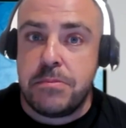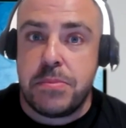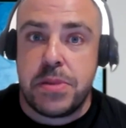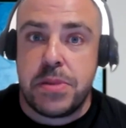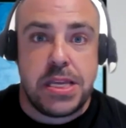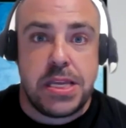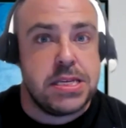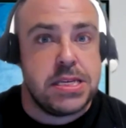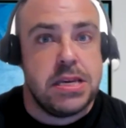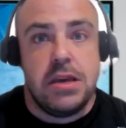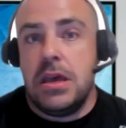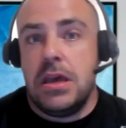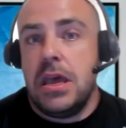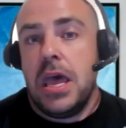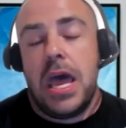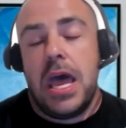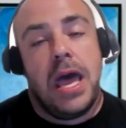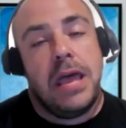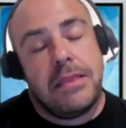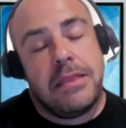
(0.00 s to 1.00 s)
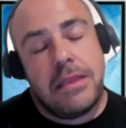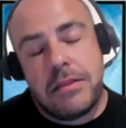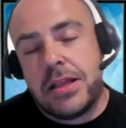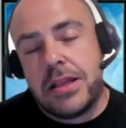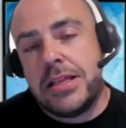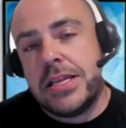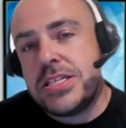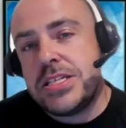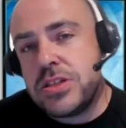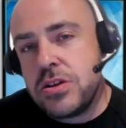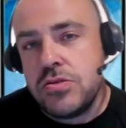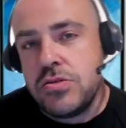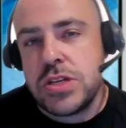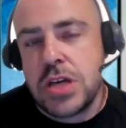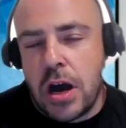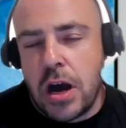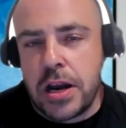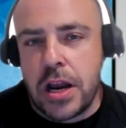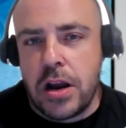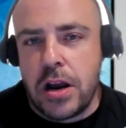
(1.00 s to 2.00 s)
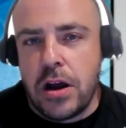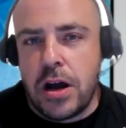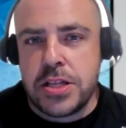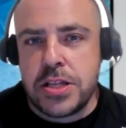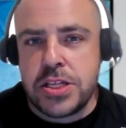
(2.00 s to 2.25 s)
companies, and the list goes on and on.